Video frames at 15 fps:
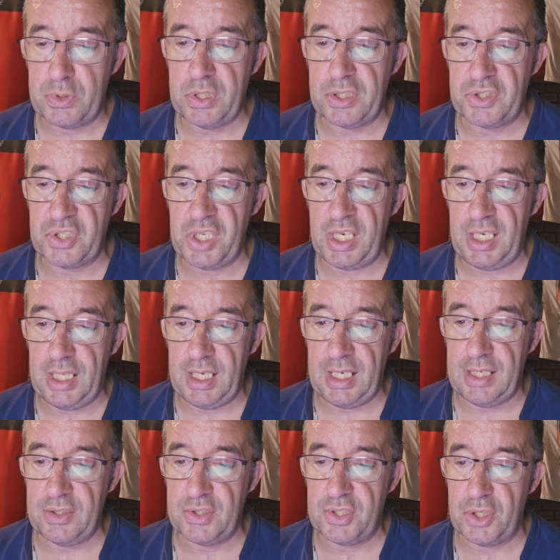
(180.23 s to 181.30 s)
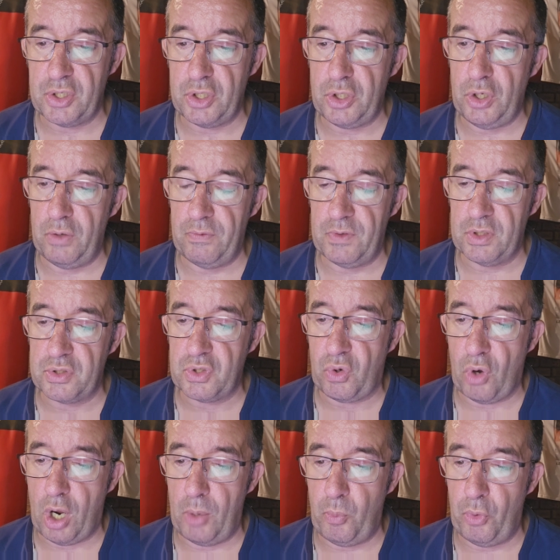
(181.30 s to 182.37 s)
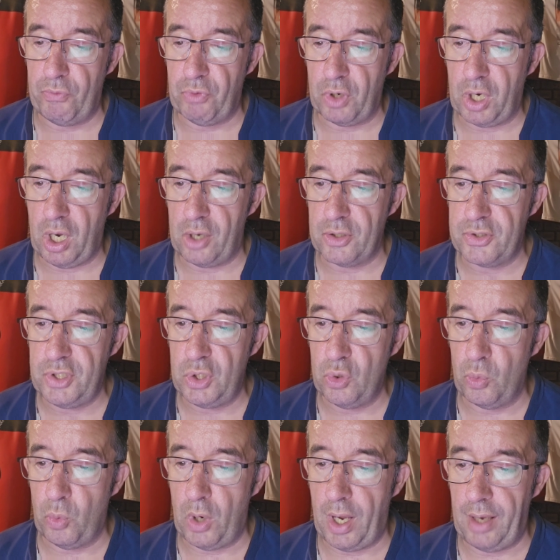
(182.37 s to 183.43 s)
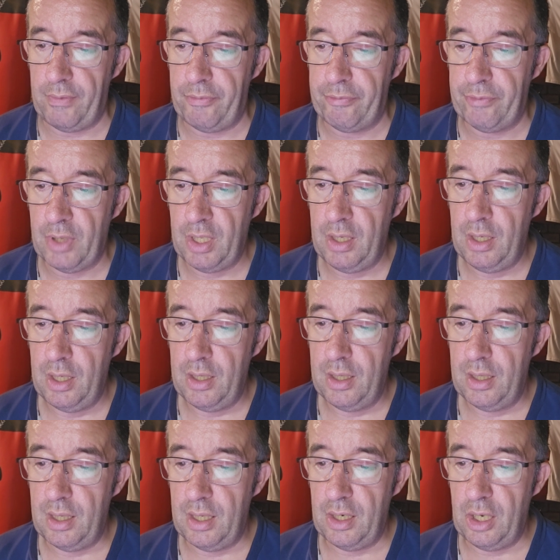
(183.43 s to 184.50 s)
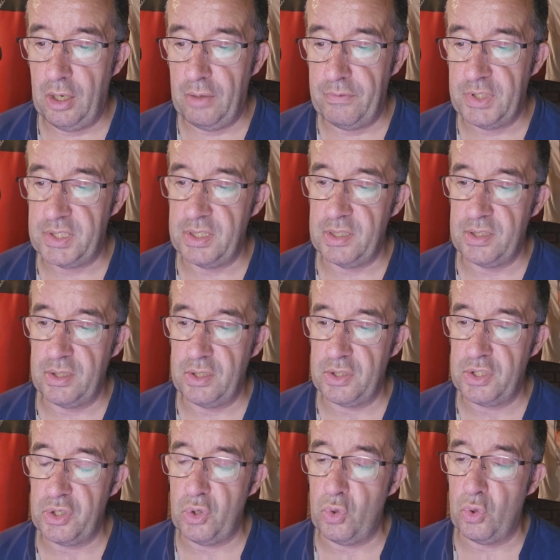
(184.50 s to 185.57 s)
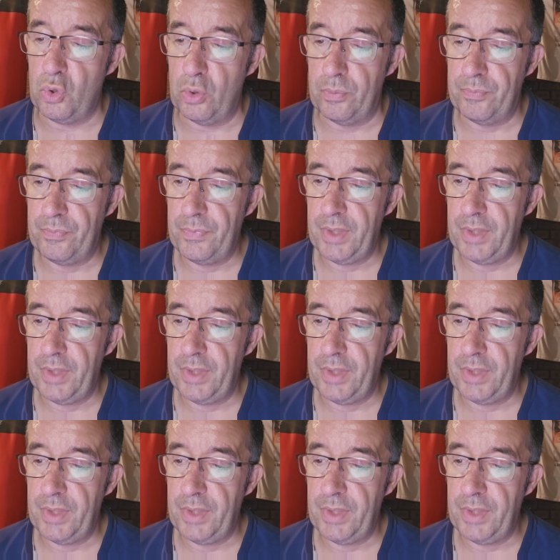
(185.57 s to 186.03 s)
to see the incident you've described with regard to your wife and her visit to the store.